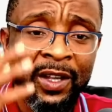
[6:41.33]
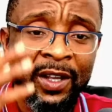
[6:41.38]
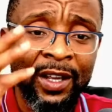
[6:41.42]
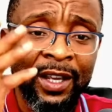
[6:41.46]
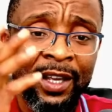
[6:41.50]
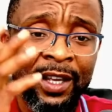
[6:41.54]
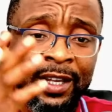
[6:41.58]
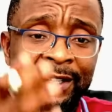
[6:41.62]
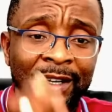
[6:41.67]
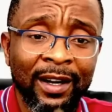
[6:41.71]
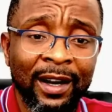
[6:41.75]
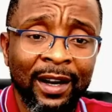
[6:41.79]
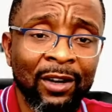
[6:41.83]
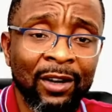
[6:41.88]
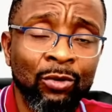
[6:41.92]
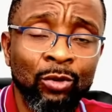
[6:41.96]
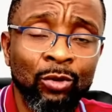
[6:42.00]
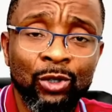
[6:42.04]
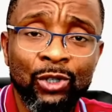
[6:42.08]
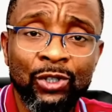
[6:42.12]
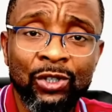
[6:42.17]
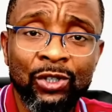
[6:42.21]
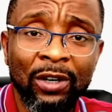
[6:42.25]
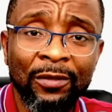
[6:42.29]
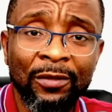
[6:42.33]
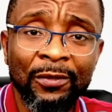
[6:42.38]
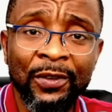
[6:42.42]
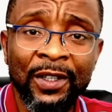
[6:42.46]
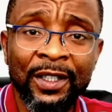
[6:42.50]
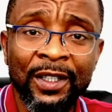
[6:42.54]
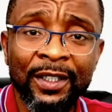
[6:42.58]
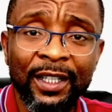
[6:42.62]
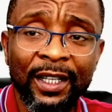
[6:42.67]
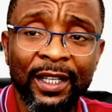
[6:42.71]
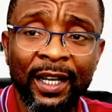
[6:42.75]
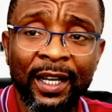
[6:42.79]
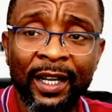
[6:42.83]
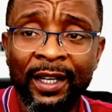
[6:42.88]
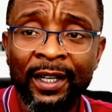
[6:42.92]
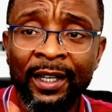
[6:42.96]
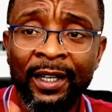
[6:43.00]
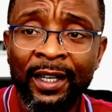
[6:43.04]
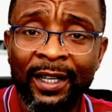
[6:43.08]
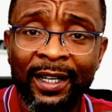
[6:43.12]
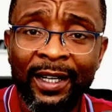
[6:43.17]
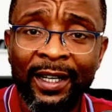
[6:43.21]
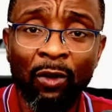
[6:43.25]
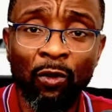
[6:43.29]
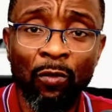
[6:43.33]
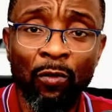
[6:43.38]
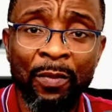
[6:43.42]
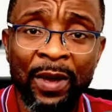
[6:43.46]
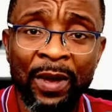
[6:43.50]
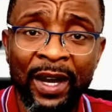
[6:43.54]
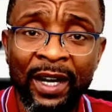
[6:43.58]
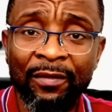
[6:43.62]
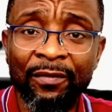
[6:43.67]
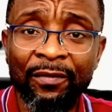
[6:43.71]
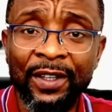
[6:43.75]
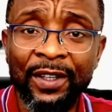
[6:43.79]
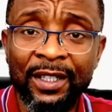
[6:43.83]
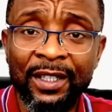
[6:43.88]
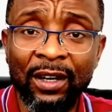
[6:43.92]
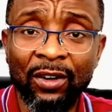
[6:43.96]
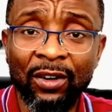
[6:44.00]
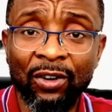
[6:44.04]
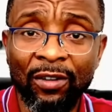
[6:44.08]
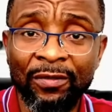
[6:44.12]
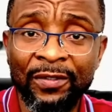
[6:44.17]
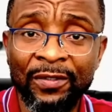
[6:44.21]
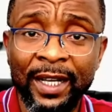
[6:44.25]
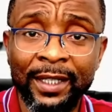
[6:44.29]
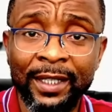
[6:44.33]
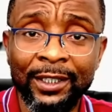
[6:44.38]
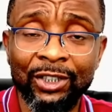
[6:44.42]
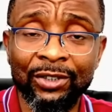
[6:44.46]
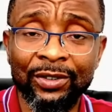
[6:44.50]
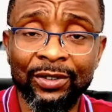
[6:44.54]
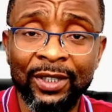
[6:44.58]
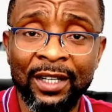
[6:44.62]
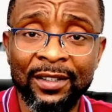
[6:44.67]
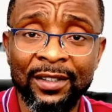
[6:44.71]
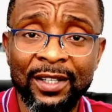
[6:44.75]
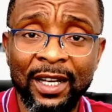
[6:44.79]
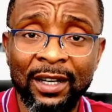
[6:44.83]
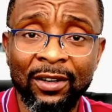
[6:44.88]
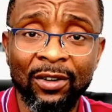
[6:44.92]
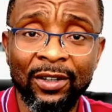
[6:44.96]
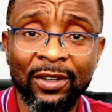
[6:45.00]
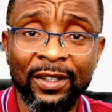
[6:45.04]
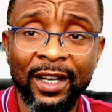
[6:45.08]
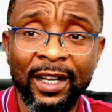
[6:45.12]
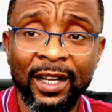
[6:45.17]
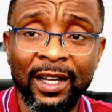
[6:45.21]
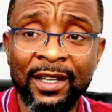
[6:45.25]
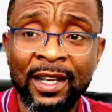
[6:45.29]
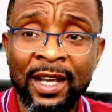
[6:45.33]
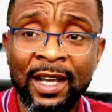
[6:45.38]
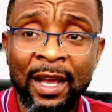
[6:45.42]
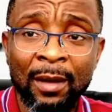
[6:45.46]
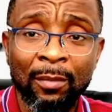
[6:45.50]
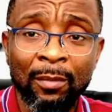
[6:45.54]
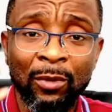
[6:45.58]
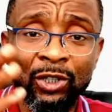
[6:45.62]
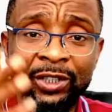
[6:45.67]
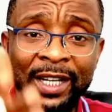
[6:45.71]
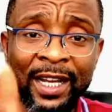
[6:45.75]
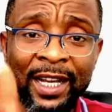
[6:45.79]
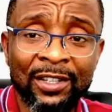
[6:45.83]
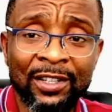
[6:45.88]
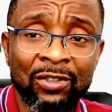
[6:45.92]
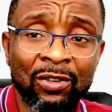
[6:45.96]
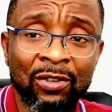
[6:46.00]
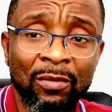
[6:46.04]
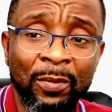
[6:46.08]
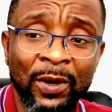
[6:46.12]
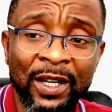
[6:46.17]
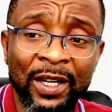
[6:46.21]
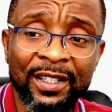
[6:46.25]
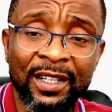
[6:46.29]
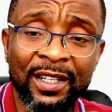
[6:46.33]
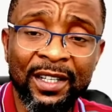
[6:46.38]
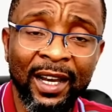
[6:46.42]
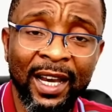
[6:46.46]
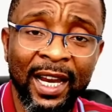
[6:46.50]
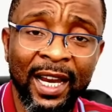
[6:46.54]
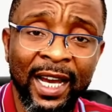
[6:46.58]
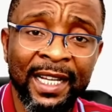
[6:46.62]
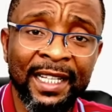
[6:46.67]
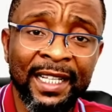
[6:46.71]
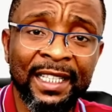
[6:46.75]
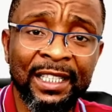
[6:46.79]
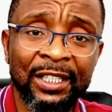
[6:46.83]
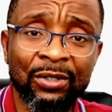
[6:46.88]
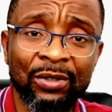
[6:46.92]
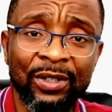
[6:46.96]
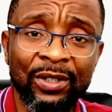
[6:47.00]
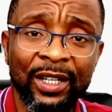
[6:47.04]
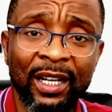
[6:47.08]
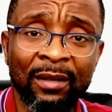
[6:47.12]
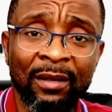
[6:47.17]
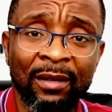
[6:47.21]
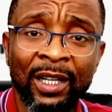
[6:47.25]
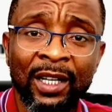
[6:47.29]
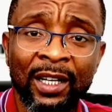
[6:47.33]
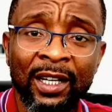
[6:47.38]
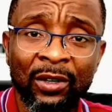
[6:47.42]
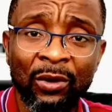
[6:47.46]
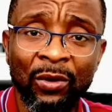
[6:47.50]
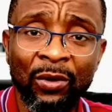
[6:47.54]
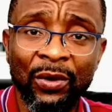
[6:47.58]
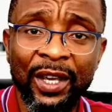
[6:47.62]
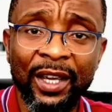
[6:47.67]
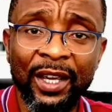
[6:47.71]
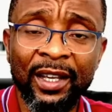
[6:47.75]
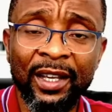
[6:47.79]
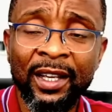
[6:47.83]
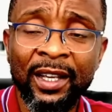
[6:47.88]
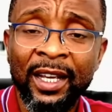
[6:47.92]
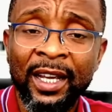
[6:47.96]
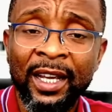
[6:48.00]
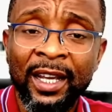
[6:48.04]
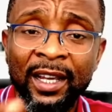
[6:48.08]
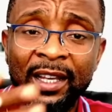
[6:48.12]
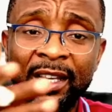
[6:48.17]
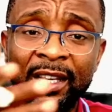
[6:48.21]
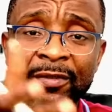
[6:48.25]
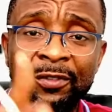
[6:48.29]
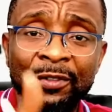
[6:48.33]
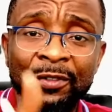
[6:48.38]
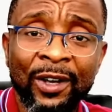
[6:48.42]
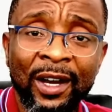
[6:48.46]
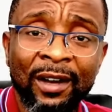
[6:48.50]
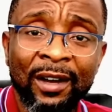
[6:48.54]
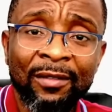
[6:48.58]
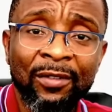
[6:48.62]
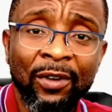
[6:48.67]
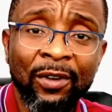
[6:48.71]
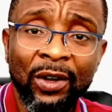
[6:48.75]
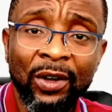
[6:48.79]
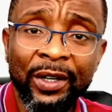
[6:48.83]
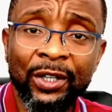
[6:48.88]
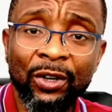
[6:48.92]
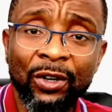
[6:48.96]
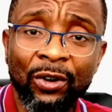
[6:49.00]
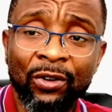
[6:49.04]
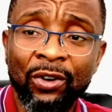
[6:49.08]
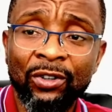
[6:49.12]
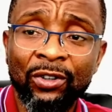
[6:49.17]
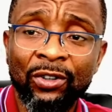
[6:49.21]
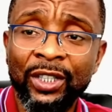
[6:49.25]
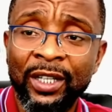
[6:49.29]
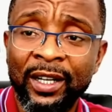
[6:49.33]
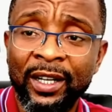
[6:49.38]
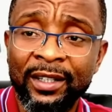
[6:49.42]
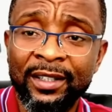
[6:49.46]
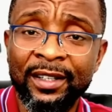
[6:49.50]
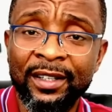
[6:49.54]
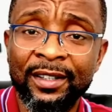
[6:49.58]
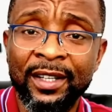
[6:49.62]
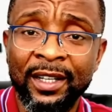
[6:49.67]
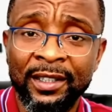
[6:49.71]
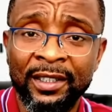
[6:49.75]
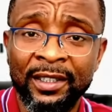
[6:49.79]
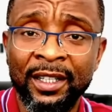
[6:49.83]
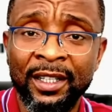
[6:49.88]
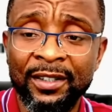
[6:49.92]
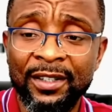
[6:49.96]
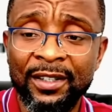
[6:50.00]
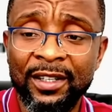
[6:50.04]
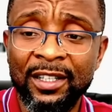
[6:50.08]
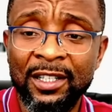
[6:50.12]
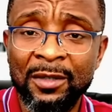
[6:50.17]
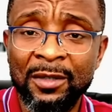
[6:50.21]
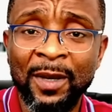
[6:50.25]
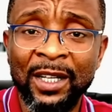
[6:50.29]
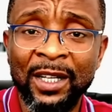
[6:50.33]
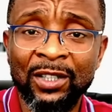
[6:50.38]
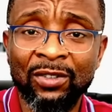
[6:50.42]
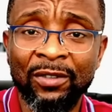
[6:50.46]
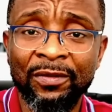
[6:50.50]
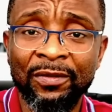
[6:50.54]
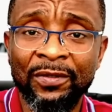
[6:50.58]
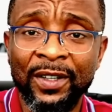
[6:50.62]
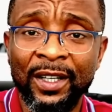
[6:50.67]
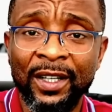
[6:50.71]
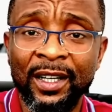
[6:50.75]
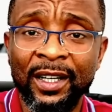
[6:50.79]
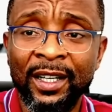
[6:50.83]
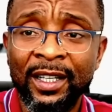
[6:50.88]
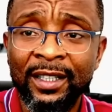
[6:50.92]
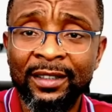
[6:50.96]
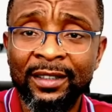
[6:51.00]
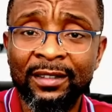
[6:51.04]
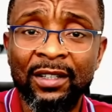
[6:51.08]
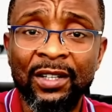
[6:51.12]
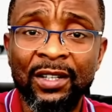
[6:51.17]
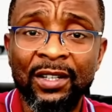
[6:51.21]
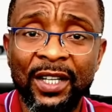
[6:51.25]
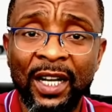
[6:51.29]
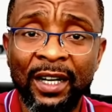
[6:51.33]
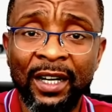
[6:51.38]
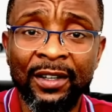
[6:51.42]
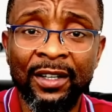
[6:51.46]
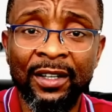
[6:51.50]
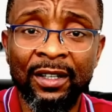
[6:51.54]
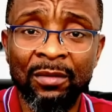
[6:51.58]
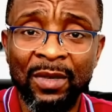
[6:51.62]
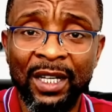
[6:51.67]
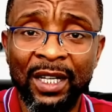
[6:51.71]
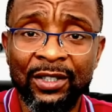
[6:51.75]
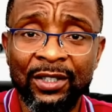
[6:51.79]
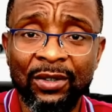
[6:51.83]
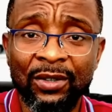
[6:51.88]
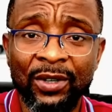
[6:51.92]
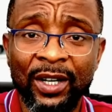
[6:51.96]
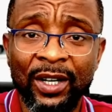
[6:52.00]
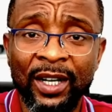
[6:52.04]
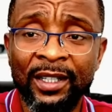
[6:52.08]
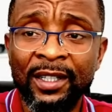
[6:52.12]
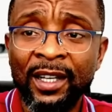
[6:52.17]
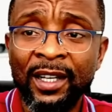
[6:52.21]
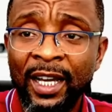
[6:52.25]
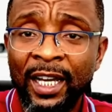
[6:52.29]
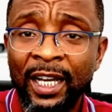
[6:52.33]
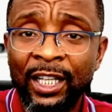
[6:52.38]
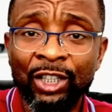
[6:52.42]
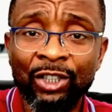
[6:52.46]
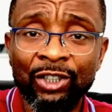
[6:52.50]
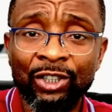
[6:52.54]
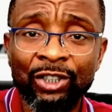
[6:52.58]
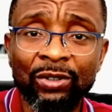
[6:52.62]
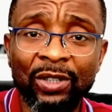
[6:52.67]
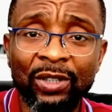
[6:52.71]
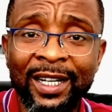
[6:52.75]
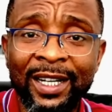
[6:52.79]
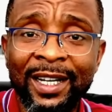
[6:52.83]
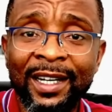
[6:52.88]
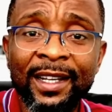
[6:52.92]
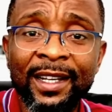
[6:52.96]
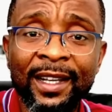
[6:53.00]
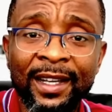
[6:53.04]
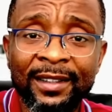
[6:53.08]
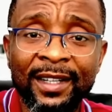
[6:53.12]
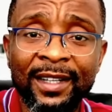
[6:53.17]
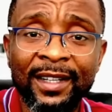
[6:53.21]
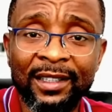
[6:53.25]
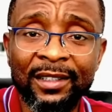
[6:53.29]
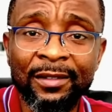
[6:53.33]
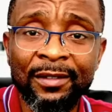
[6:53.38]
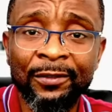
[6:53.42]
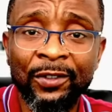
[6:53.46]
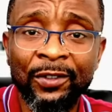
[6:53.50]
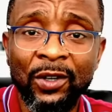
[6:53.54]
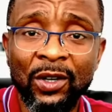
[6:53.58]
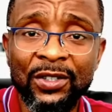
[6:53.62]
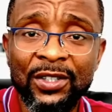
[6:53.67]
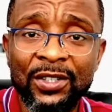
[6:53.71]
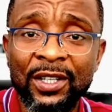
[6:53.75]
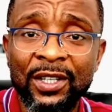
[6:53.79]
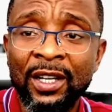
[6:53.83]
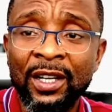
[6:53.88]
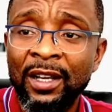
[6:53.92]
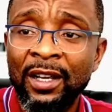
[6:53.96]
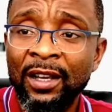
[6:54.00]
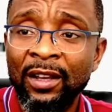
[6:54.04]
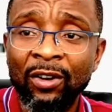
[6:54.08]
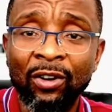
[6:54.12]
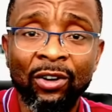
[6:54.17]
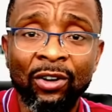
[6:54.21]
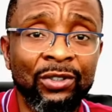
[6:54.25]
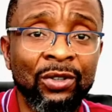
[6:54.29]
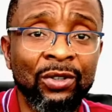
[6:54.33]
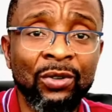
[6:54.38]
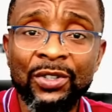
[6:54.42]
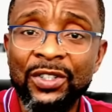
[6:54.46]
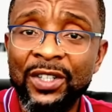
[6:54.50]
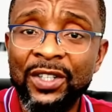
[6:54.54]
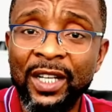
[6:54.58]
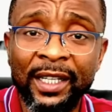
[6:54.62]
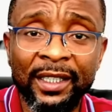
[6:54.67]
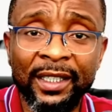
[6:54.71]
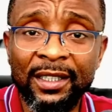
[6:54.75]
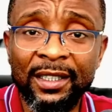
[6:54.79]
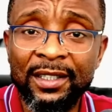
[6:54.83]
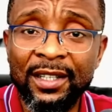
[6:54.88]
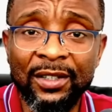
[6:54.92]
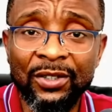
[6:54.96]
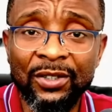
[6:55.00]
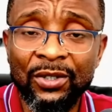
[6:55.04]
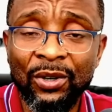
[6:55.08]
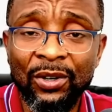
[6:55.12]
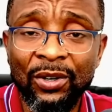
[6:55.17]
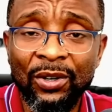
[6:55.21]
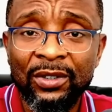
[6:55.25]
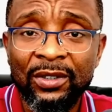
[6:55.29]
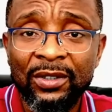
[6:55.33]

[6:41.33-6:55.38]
there are good stuff in there that will benefit a lot of Nigerians and all that. But there is no point in lying to them. Okay. If you have law in your country that is against this part of uh, this agreement, all right, you should clear that first, or don't sign it at all.